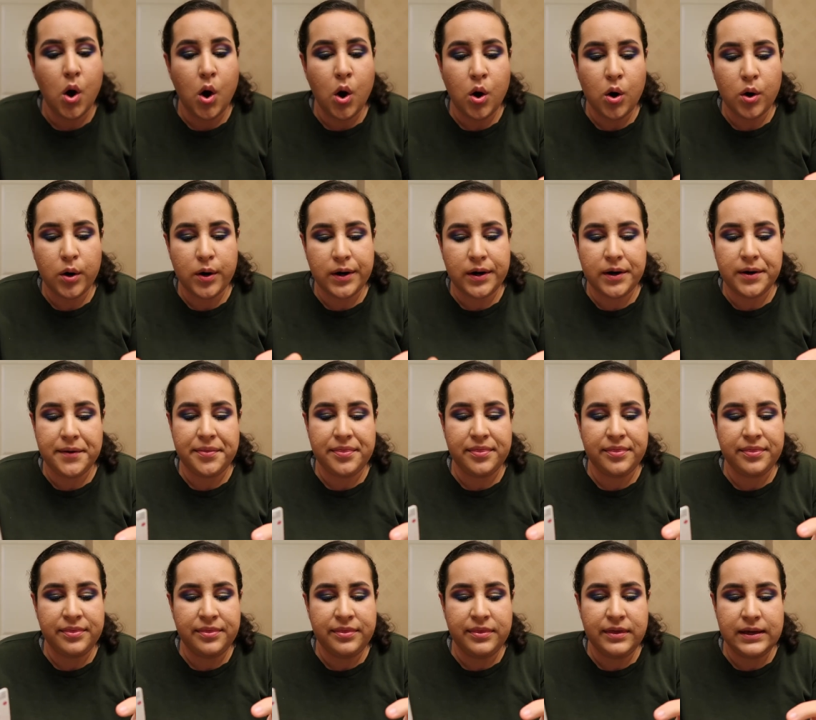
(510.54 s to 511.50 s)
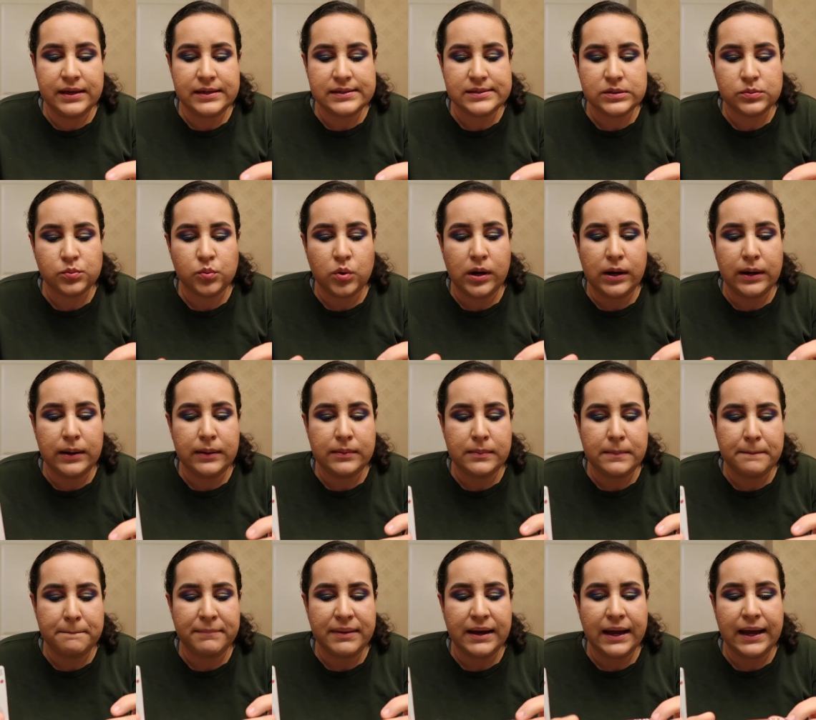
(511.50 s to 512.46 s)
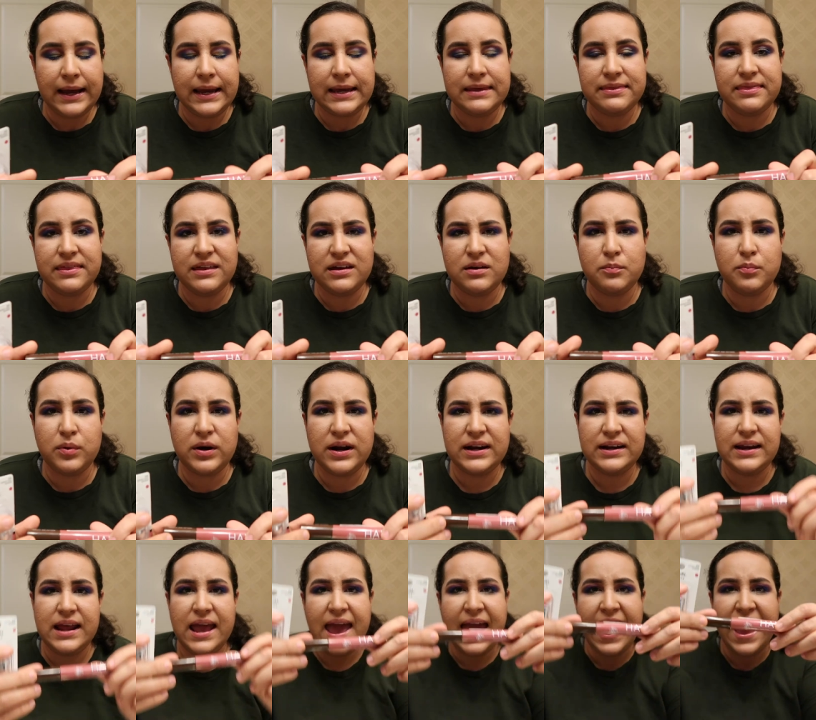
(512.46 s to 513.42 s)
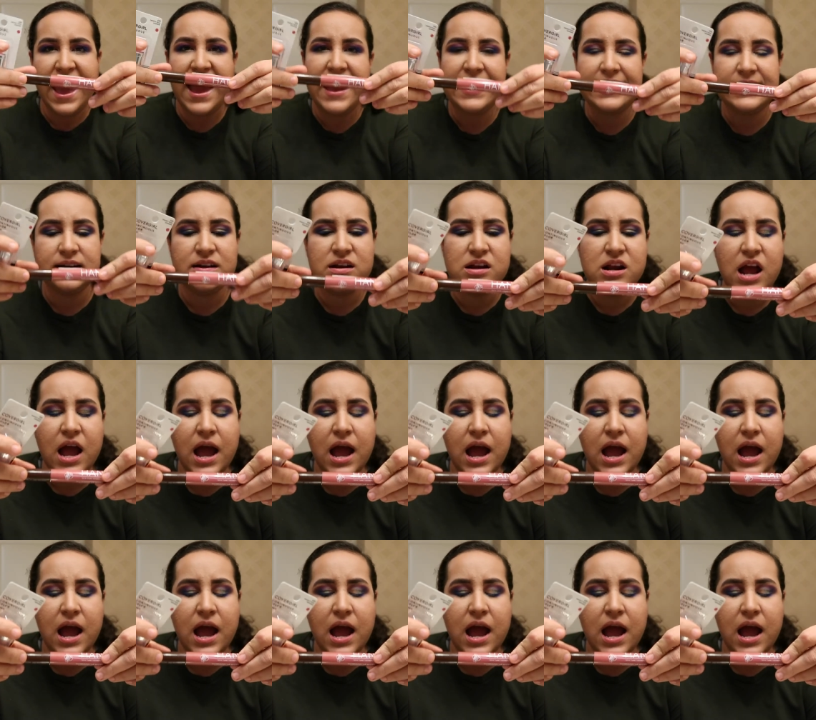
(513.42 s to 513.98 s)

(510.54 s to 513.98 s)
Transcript: or this one by the brand Han.